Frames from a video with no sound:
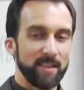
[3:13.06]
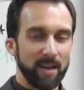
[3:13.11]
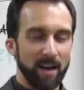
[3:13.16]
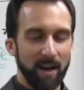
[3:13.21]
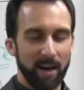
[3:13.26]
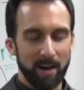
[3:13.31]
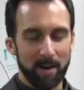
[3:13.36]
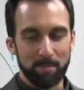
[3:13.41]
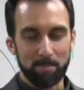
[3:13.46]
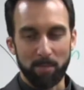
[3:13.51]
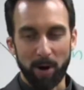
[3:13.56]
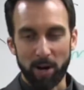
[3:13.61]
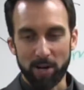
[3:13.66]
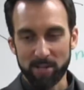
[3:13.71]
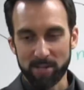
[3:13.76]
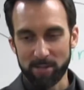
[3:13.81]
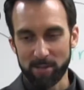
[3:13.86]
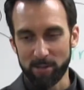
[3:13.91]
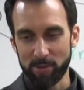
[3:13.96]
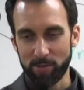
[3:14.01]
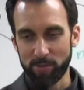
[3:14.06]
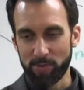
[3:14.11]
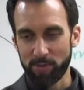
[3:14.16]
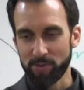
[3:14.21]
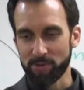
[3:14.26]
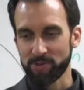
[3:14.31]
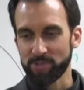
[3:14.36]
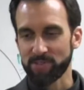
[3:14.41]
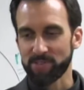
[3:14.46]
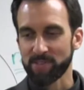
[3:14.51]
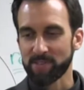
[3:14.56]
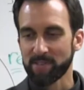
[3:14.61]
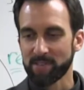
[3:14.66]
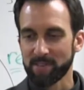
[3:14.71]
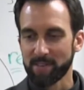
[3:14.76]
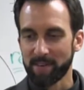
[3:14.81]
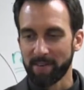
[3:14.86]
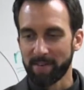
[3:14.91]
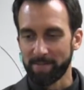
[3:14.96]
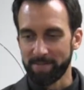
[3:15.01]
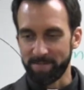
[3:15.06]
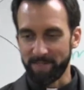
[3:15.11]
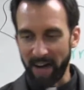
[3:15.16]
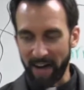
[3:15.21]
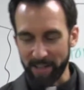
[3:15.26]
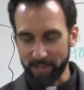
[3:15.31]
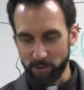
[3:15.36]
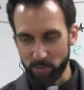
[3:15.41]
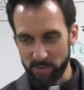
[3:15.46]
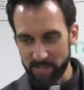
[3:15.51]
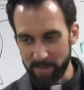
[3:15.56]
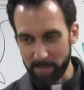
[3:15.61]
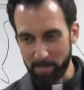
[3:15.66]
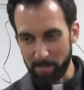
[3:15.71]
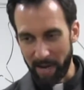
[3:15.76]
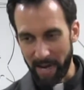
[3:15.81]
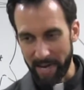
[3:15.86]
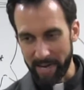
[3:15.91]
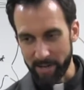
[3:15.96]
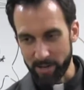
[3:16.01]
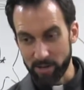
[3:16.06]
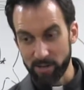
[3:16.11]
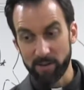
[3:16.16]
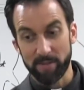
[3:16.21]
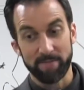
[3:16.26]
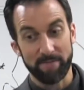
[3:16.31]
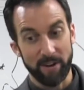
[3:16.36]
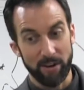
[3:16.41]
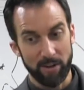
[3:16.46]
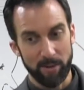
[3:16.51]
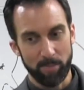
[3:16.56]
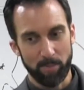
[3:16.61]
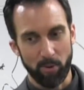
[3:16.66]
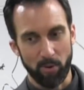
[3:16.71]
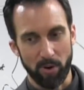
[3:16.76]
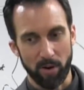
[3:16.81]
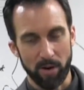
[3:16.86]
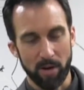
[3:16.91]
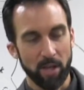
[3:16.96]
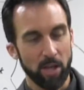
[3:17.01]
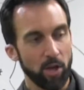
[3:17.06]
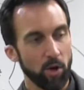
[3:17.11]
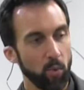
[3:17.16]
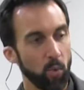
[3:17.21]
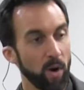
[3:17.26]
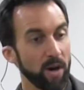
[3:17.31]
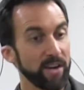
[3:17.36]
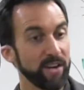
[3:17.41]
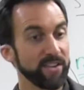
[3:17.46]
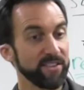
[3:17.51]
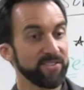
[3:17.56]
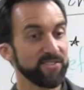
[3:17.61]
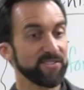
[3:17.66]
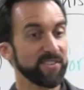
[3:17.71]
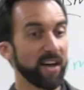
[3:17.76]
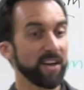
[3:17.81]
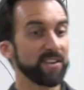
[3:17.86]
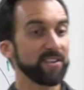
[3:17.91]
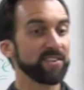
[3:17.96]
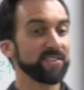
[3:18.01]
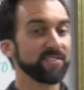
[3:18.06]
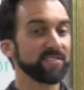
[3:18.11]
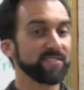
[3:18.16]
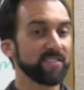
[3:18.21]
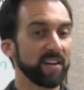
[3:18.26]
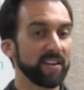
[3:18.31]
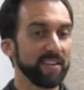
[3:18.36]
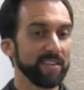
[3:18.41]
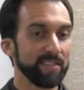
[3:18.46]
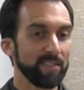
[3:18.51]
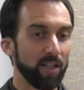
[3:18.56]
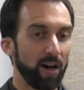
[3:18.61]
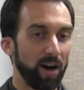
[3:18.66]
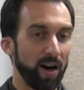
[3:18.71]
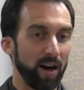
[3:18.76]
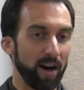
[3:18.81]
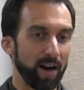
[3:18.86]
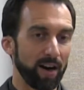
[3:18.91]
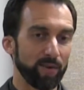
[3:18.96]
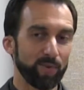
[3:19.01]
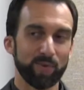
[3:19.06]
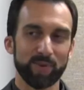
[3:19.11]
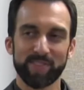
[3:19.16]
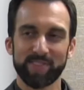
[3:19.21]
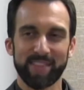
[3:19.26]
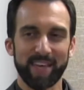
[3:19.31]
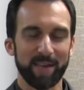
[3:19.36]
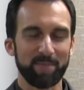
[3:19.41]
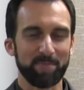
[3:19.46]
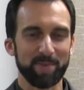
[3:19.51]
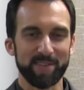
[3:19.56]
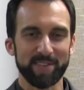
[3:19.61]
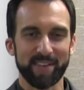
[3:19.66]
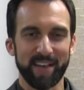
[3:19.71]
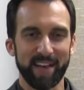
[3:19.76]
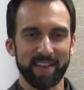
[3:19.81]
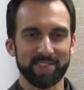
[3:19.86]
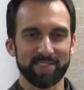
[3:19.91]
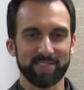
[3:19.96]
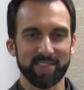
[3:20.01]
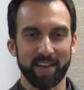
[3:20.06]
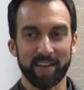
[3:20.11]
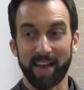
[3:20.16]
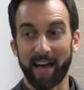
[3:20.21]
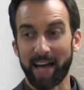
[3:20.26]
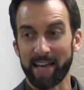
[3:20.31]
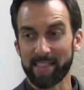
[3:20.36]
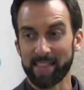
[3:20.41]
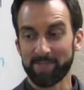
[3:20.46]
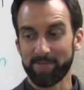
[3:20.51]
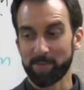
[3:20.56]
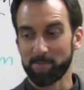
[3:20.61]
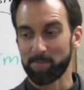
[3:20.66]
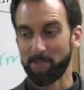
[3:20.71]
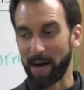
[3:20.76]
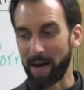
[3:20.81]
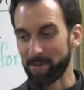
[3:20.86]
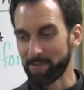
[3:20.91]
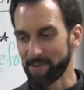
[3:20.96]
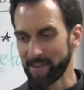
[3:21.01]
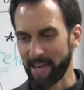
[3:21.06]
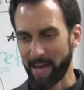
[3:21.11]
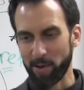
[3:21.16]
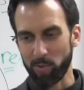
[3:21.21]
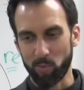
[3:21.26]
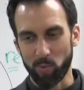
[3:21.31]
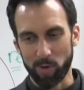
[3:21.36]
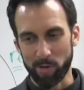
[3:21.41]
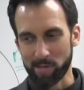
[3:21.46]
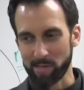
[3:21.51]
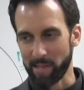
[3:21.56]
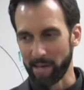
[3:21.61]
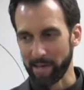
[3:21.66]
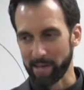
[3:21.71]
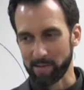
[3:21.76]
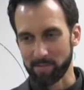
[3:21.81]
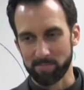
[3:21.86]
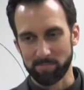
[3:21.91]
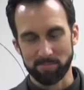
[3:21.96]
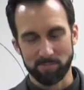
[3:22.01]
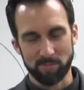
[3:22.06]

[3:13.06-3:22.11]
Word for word: Uh, Martin Luther's father was a miner, very poor, wanted his son to study law. Wouldn't that be nice, son? I live in poverty, I work like